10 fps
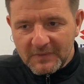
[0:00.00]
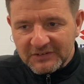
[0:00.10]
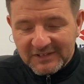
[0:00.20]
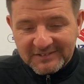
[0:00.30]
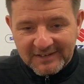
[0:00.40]

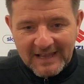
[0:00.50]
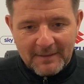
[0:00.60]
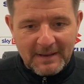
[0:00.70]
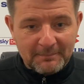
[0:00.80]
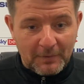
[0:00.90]
since I
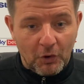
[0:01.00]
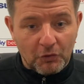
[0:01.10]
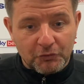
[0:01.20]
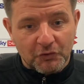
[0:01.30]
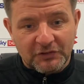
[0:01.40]
came in, but
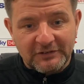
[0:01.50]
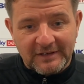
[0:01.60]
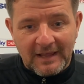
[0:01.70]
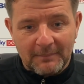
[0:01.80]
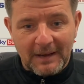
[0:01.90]
also since he
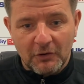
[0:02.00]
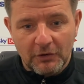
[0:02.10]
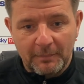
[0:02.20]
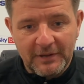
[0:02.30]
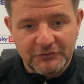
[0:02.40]
came back on
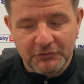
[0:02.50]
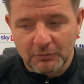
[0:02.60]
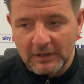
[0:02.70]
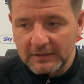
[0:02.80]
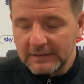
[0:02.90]
the pitch as
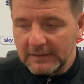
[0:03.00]
well.